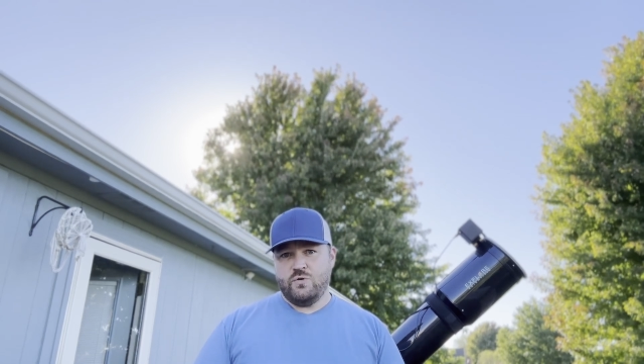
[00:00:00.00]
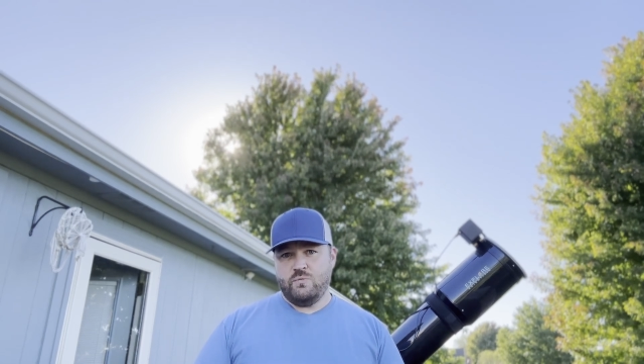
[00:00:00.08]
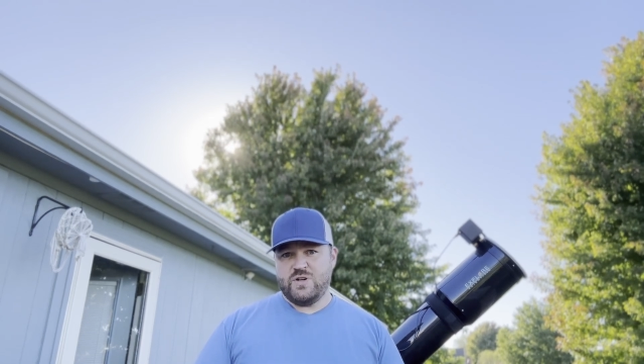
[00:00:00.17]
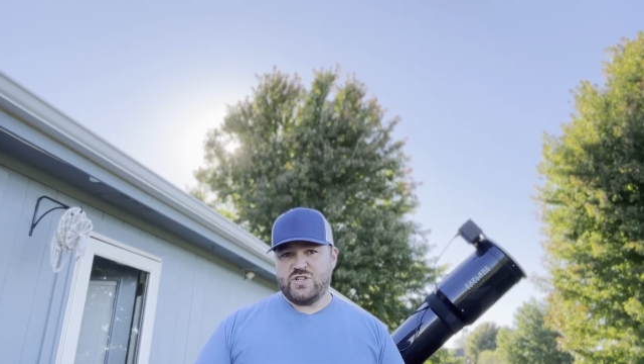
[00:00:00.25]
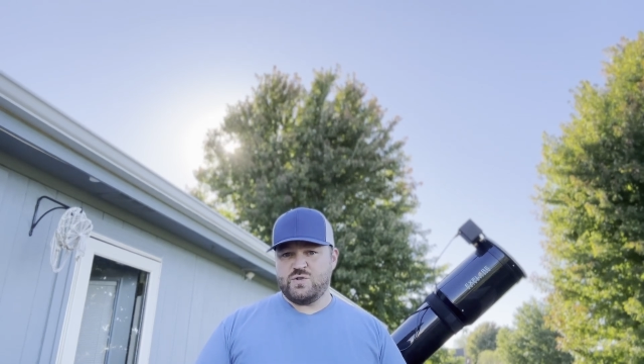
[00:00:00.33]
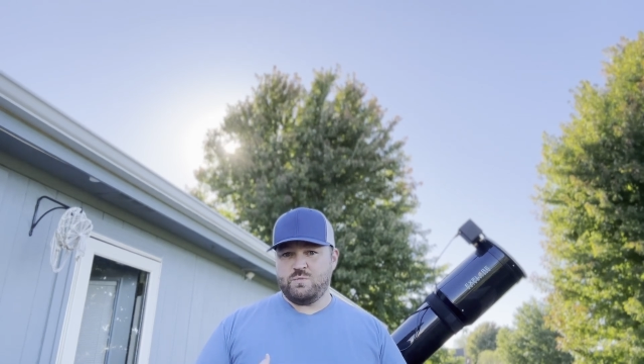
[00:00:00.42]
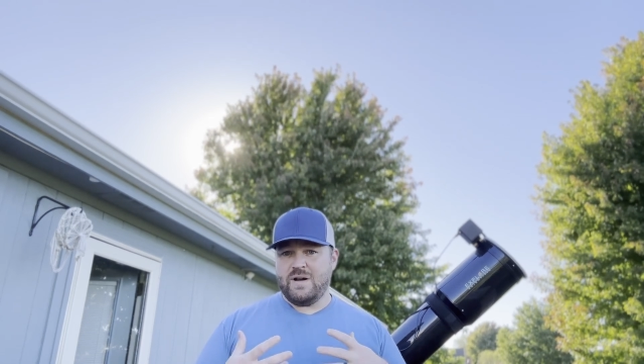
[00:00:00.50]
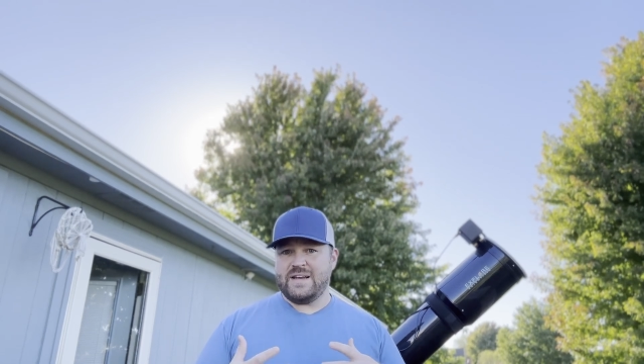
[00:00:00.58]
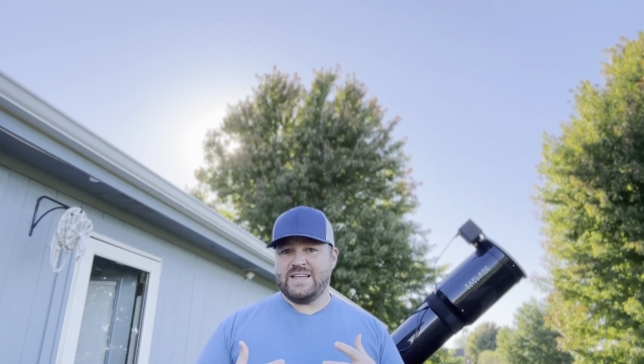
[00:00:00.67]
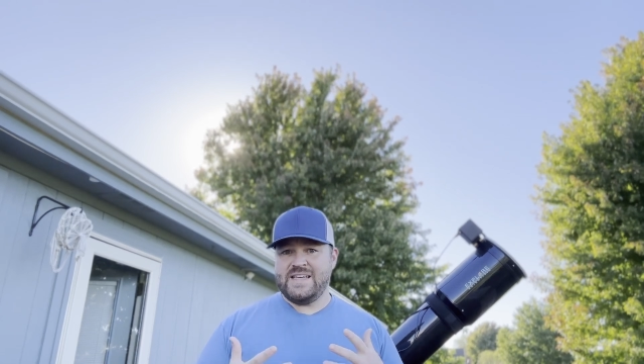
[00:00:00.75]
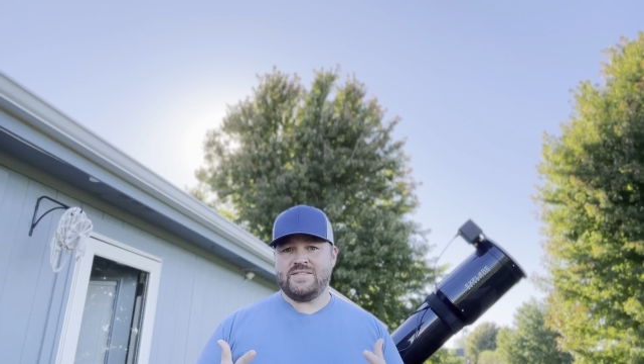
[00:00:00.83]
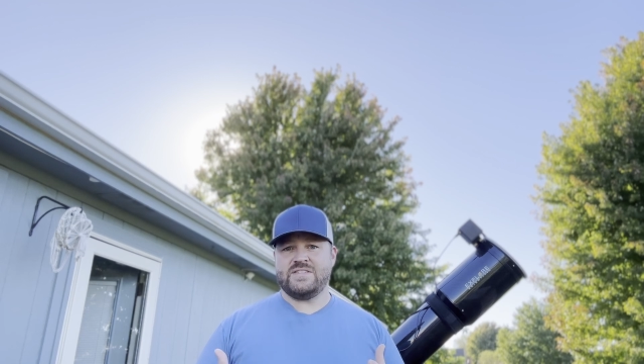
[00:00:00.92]
which is
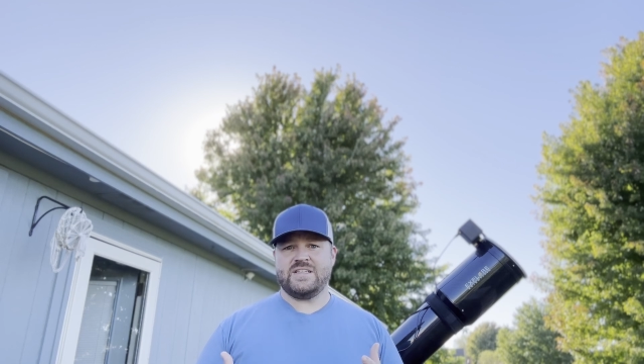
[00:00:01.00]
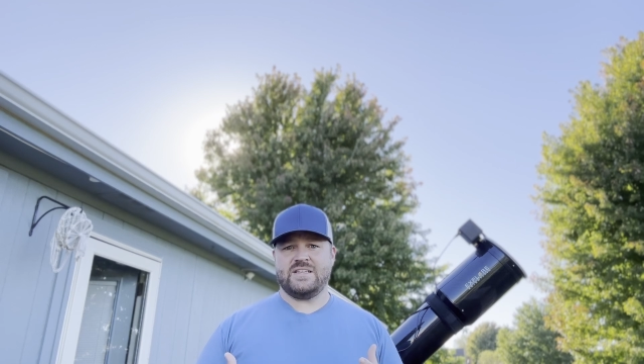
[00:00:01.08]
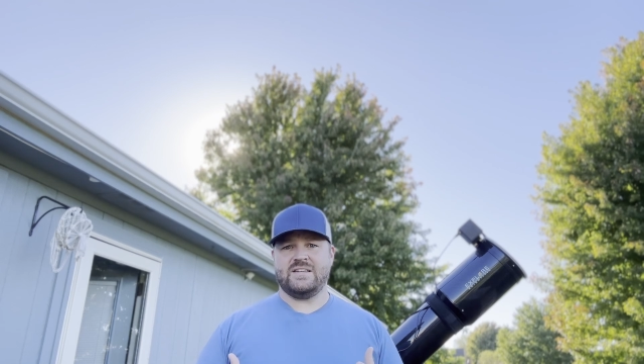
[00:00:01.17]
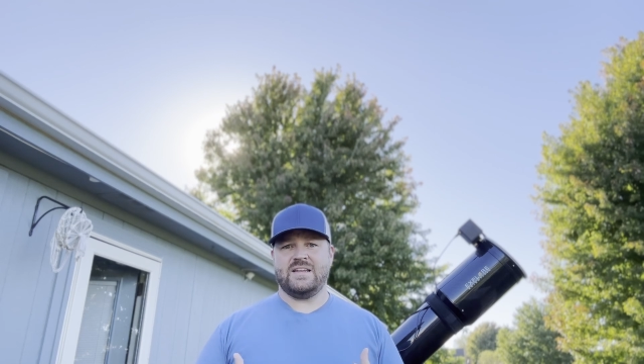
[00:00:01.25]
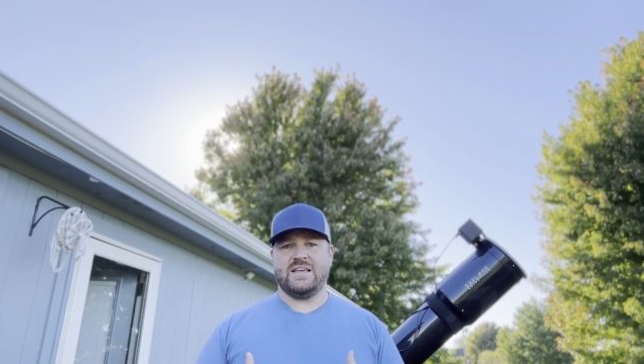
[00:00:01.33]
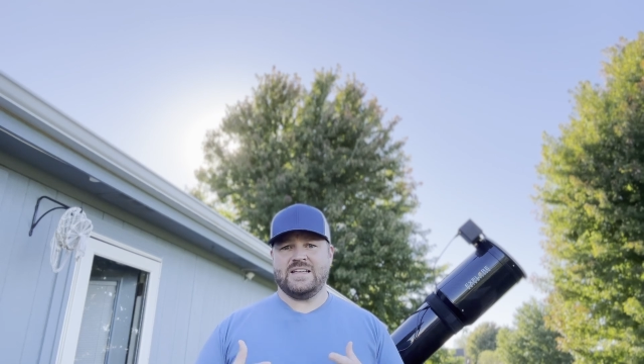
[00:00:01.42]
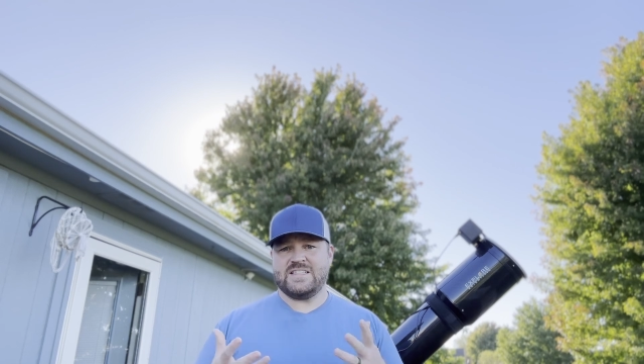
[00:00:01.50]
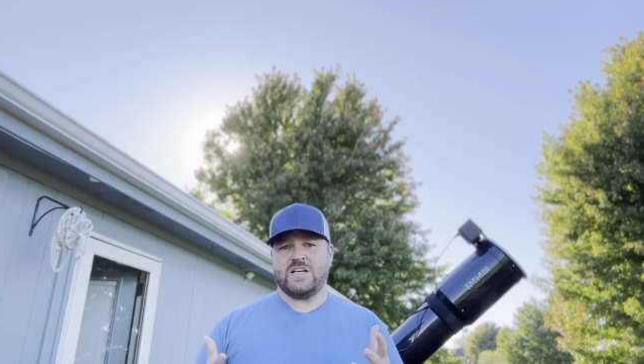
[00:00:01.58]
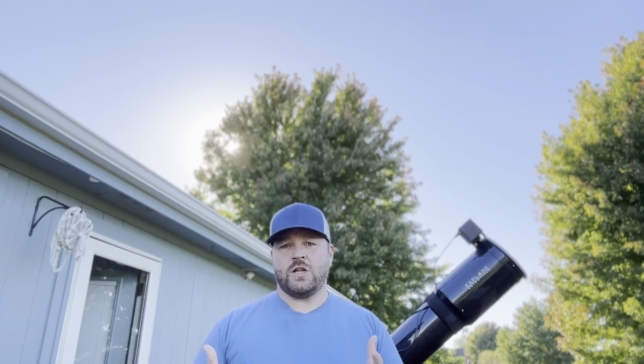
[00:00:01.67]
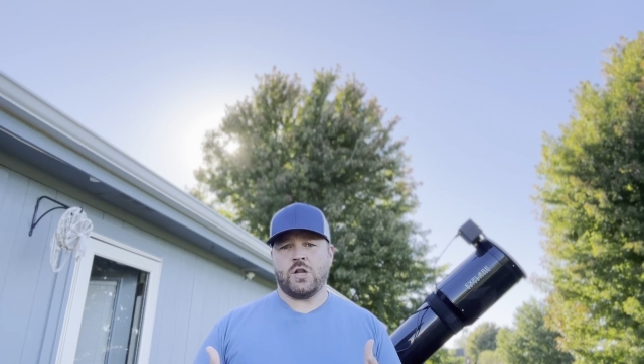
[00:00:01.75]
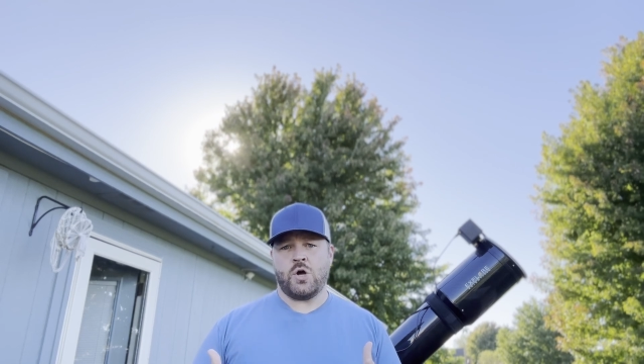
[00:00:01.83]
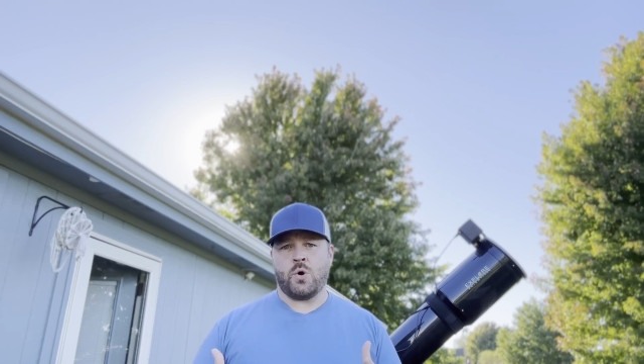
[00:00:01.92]
what gives it its
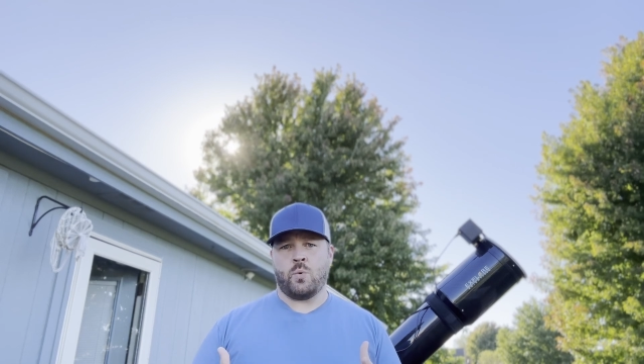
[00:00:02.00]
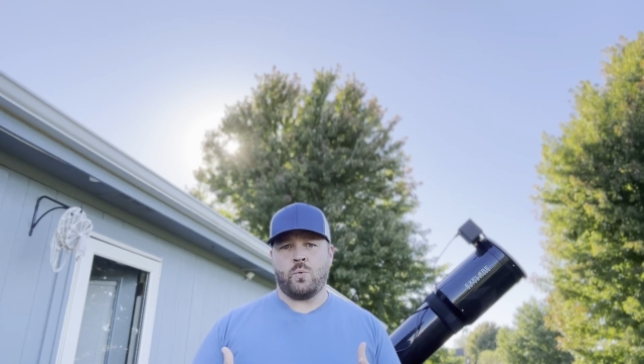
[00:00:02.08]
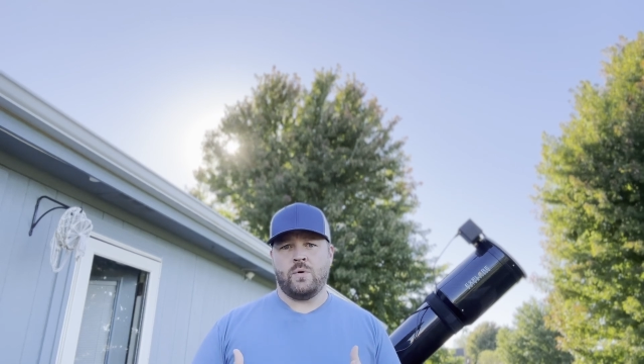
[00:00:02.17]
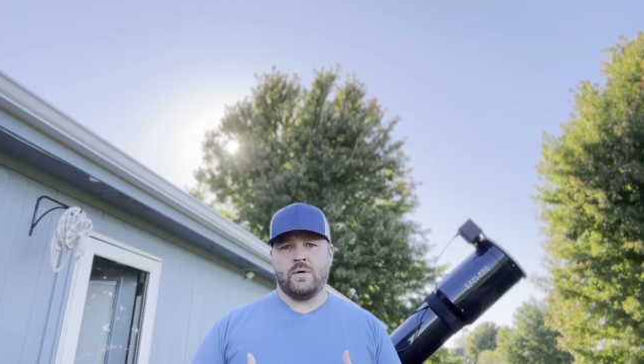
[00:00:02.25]
glow.